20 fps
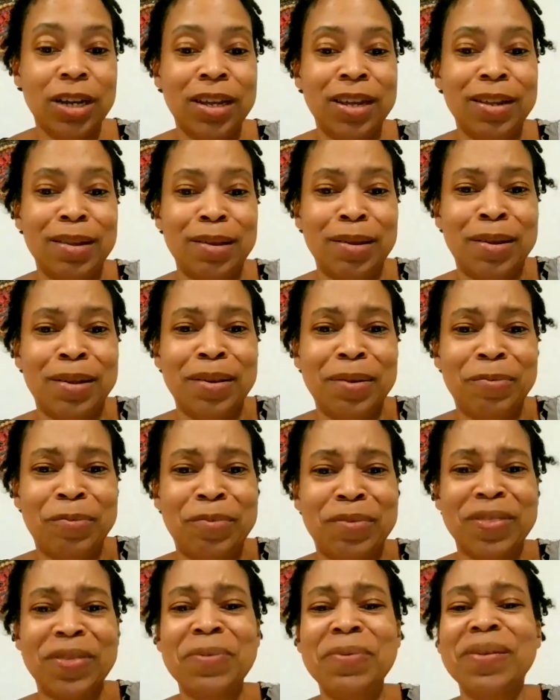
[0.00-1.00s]

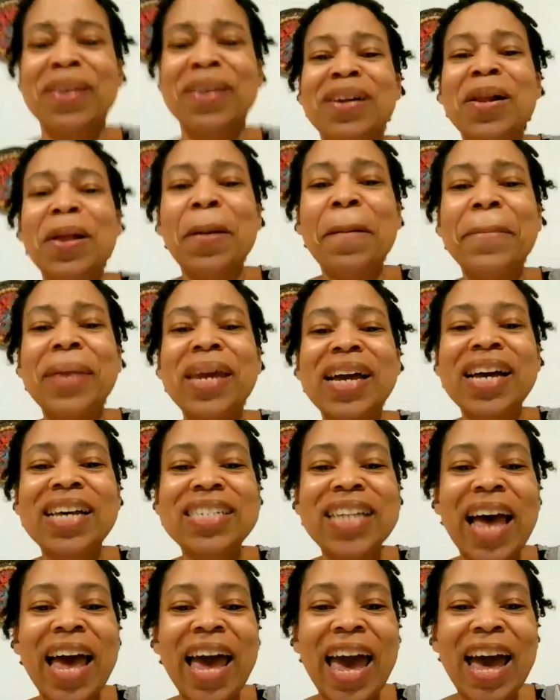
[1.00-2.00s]

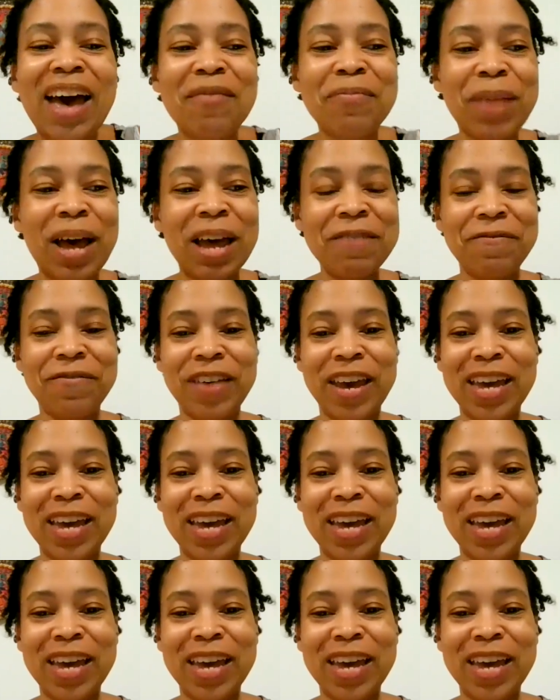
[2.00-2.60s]
Because I have my